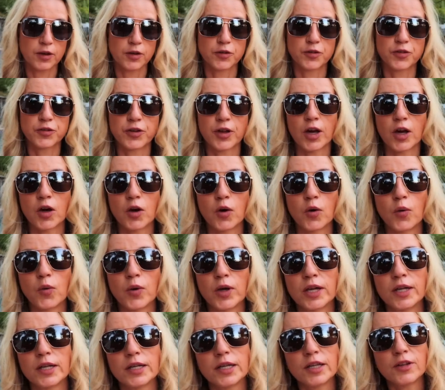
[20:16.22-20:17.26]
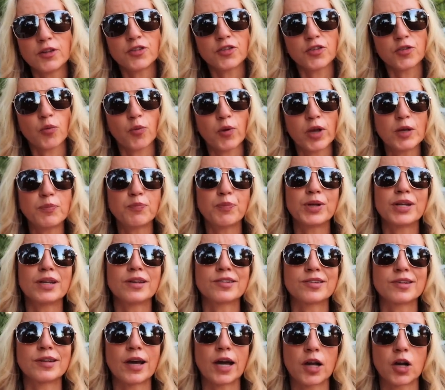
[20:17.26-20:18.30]
So it is sweet, but
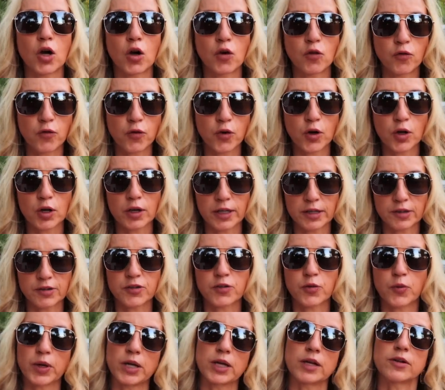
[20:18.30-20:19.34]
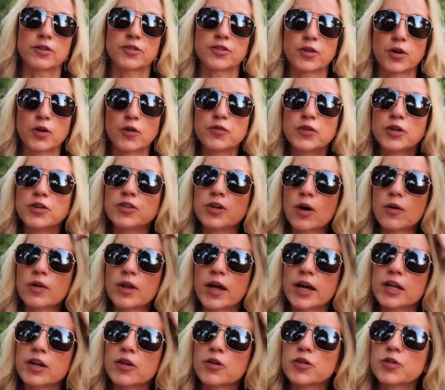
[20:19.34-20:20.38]
it's not overtly sweet. So if you don't
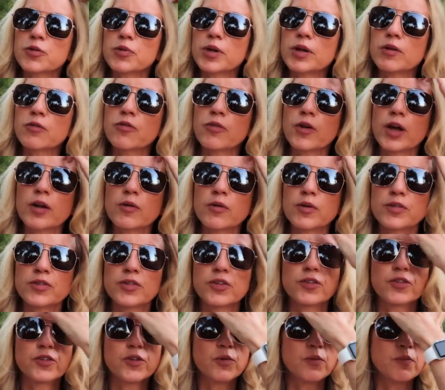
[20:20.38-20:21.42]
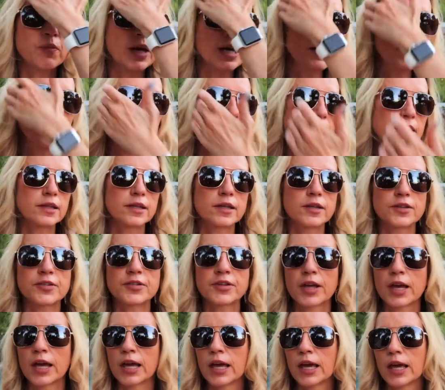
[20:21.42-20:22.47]
like your sweet fragrances, you may like this.
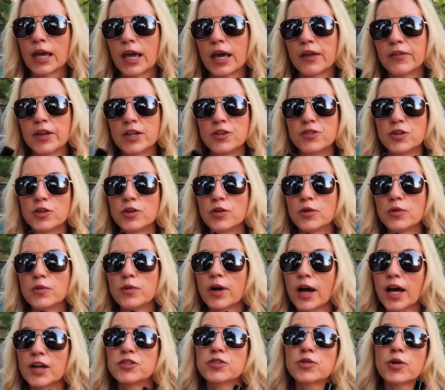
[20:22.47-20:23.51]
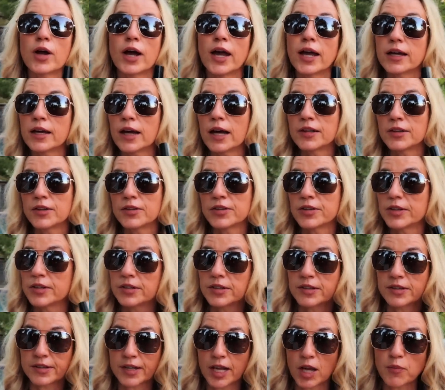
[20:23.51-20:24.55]
And they do, I got this as
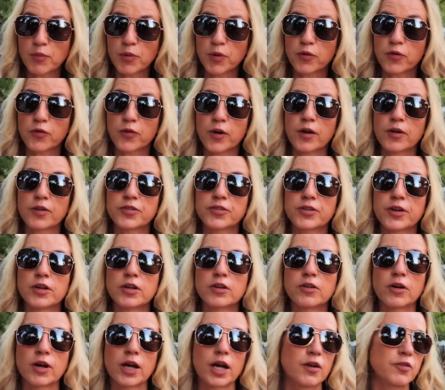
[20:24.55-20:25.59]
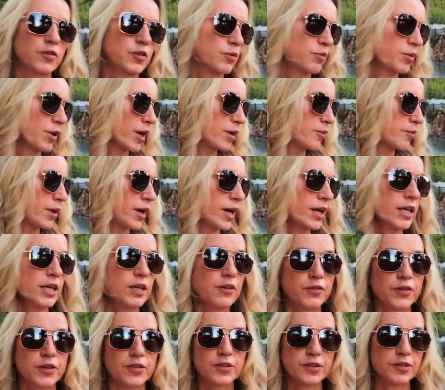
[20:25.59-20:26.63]
a sample first, so you don't have to blind buy
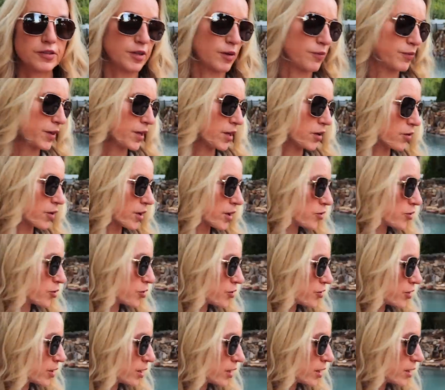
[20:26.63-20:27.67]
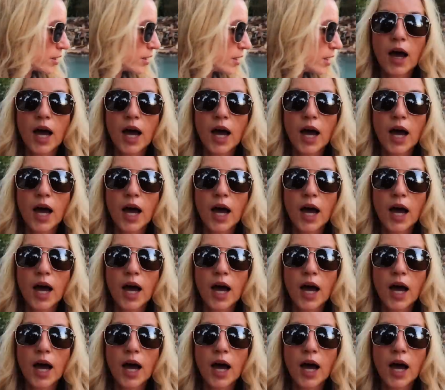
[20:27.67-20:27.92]
if this is something you're interested in.